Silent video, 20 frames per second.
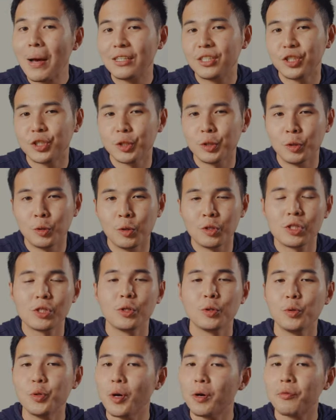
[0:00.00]
additional
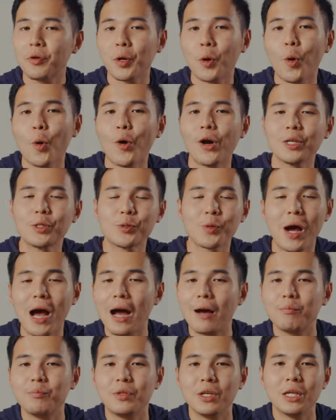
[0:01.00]
notes. You are required to
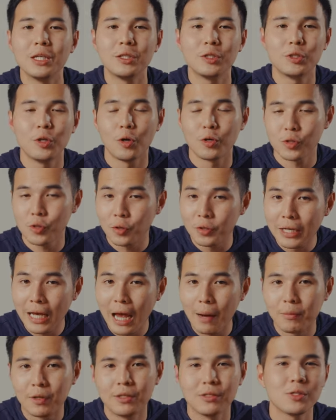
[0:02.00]
update your Sony
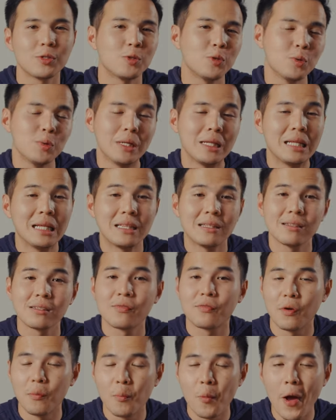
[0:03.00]
cameras to the
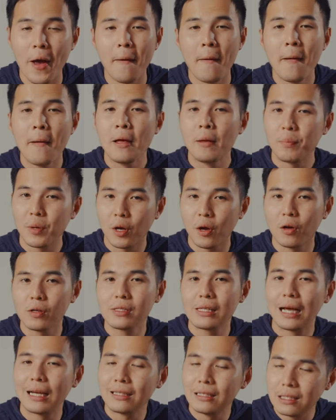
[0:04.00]
latest firmware
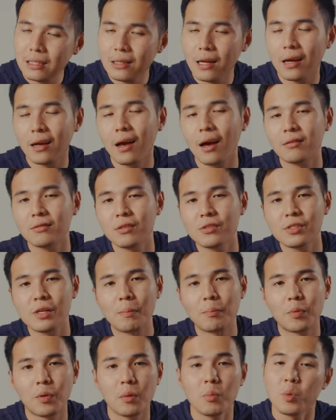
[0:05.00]
because I did encounter
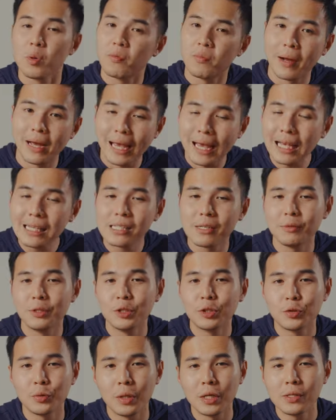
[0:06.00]
some problem with my
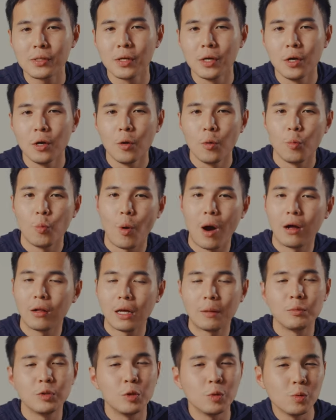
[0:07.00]
A7IIIs while
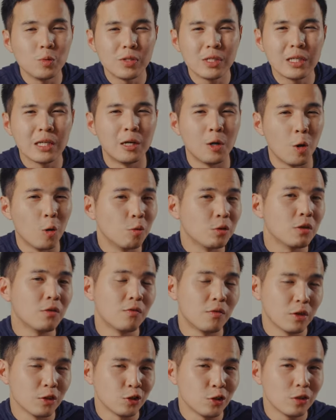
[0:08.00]
I'm using an older
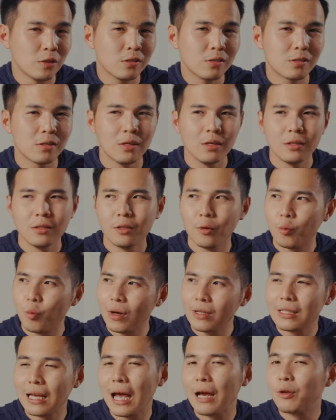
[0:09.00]
versions. The
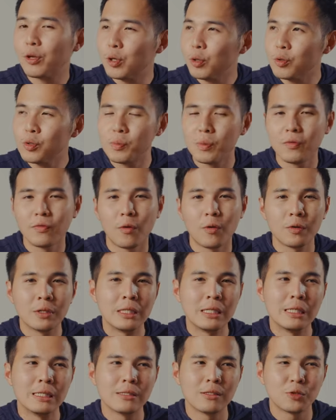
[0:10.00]
one that I used before
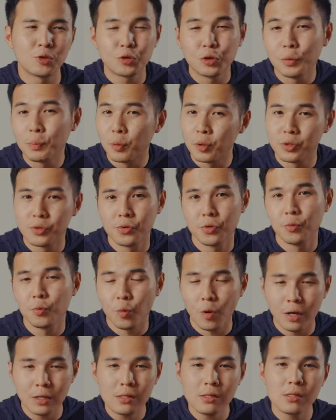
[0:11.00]
is
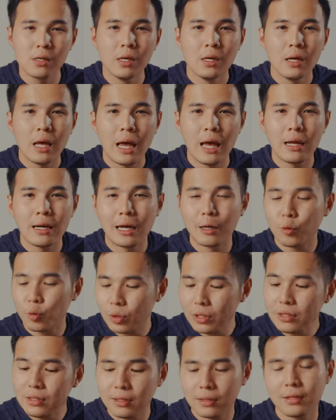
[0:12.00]
3.01, and I
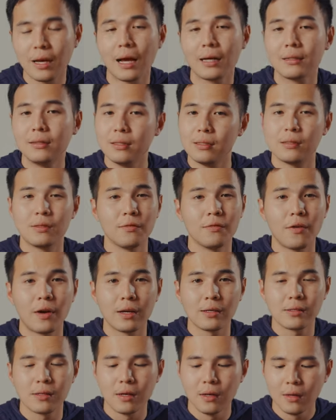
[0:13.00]
couldn't detect this
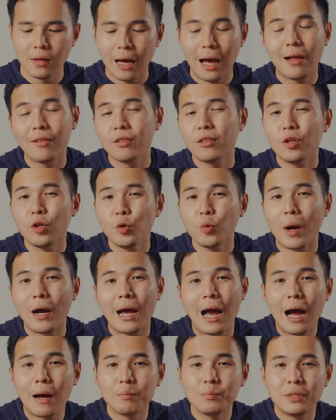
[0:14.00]
device until
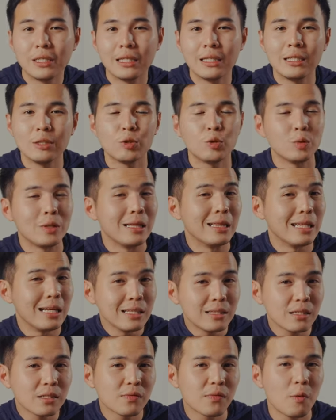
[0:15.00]
I updated it to the
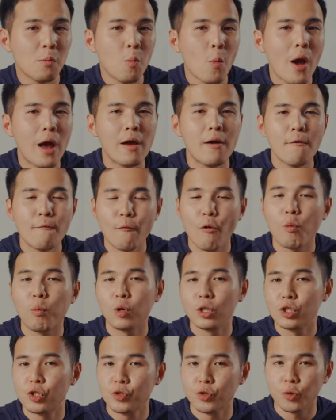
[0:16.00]
latest firmware
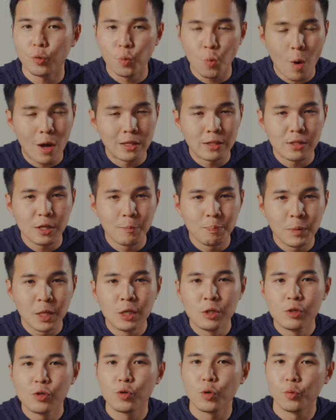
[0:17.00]

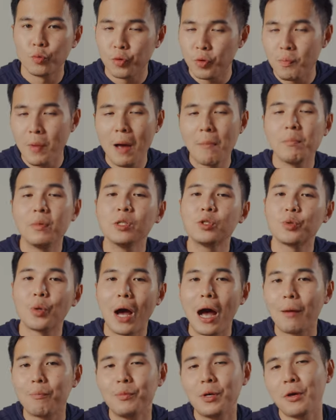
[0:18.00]
4.01. So remember to
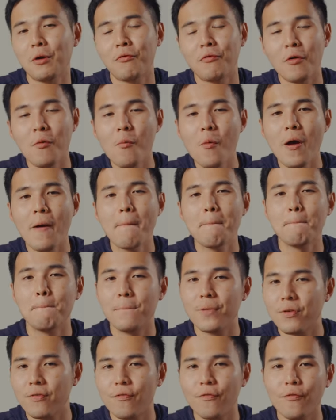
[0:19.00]
update your firmware
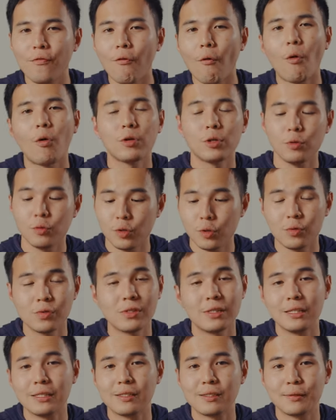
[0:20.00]
before you
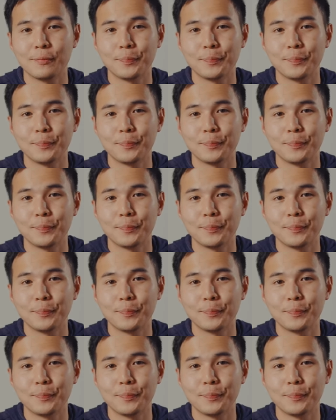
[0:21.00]
use this.